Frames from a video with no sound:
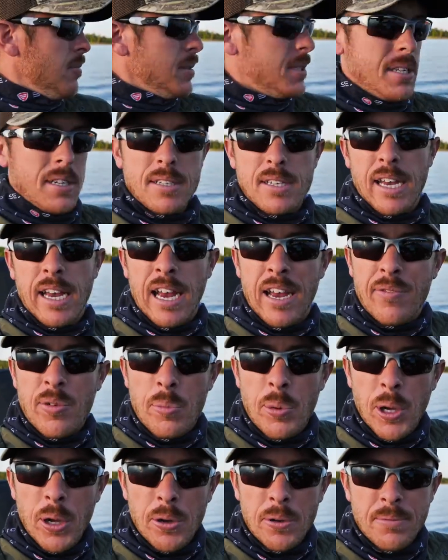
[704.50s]
But since I have a
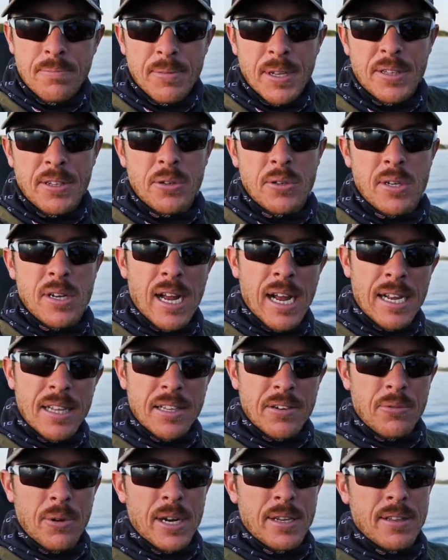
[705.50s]
boat, and there's an
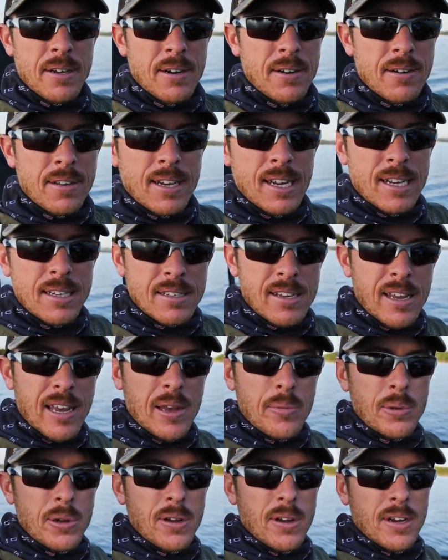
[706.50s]
island right there that has
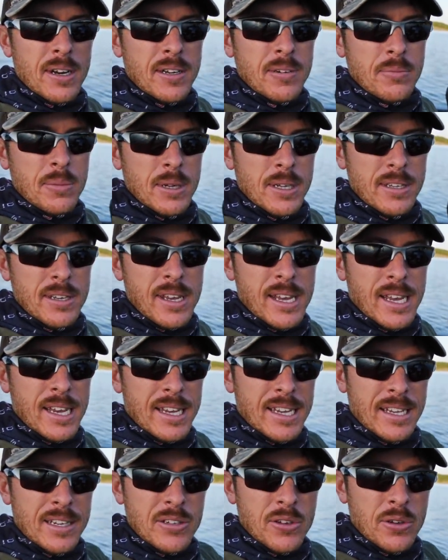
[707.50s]
camping on it, but
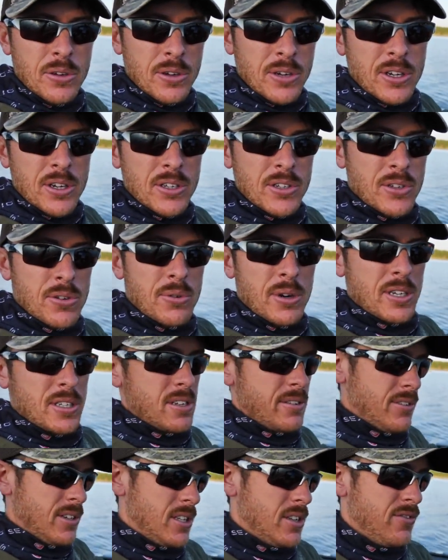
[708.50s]
can't get to it because the
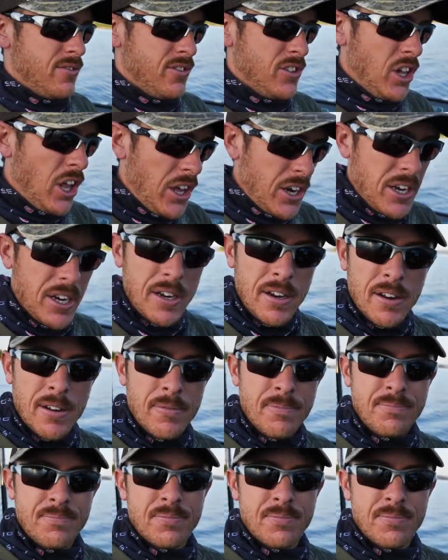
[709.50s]
rest of it's flooded,